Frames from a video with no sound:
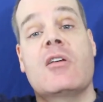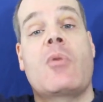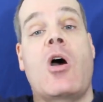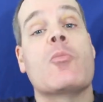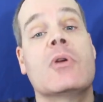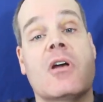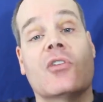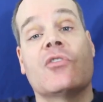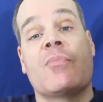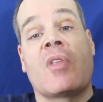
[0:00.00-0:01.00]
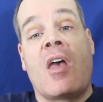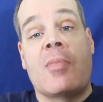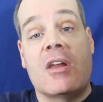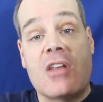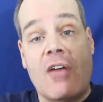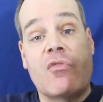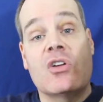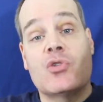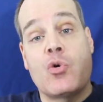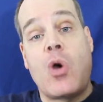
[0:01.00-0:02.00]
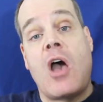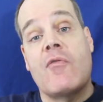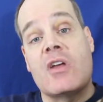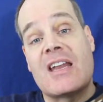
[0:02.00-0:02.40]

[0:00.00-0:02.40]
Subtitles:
about because they definitely do have an